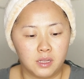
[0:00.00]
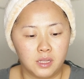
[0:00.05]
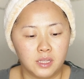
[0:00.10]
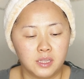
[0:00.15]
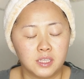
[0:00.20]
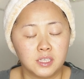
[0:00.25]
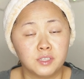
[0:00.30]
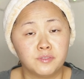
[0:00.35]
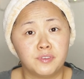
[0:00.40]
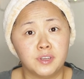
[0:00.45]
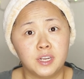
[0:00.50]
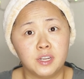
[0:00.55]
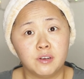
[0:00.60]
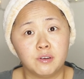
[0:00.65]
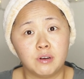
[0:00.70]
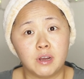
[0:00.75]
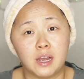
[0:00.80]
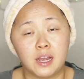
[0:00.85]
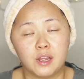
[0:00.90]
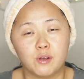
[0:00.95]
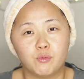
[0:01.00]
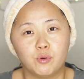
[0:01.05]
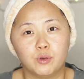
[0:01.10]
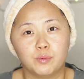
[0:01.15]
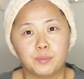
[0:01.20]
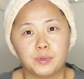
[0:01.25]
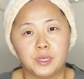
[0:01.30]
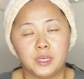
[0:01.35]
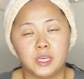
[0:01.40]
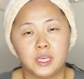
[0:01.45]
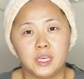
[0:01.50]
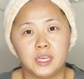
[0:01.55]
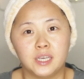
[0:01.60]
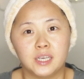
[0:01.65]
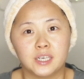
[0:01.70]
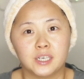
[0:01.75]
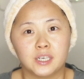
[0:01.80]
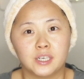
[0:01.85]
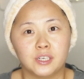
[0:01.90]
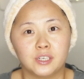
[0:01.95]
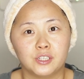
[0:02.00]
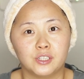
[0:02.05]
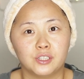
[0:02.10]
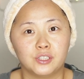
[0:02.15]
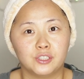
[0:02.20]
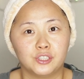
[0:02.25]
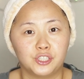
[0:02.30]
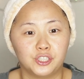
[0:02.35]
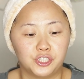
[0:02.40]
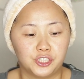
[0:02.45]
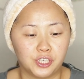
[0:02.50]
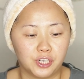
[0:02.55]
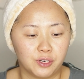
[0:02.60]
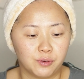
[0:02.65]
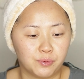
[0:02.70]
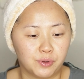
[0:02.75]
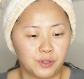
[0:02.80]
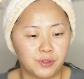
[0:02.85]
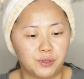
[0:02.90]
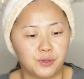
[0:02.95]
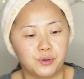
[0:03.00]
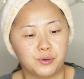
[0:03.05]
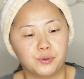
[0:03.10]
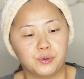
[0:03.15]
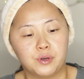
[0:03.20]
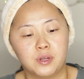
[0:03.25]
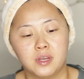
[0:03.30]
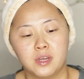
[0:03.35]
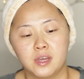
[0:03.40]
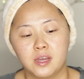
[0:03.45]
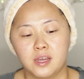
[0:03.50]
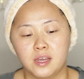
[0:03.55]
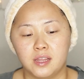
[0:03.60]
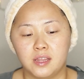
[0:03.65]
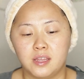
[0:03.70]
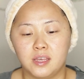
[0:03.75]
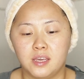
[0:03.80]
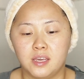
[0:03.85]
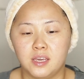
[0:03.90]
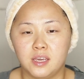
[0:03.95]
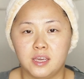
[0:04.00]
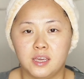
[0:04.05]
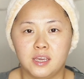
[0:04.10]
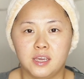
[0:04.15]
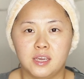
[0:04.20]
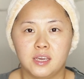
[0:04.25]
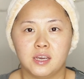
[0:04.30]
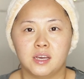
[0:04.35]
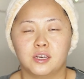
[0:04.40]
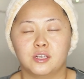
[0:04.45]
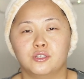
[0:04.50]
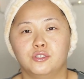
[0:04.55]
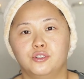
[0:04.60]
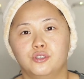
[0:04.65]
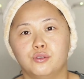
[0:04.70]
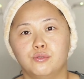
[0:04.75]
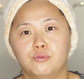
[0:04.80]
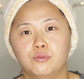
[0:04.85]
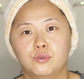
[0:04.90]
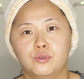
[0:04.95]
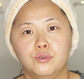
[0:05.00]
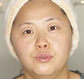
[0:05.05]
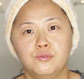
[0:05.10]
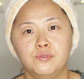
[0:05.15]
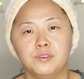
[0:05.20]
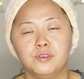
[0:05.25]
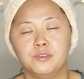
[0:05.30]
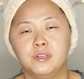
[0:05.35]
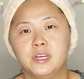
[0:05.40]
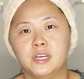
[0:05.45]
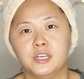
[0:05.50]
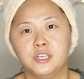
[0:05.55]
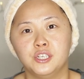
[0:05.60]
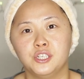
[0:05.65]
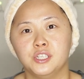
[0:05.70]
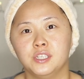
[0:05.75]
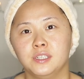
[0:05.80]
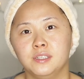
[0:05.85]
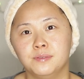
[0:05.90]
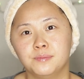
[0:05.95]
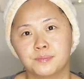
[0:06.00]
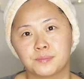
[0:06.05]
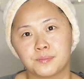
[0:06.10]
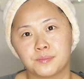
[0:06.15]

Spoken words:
In this video, I will be sharing with you the Hlub Foundation.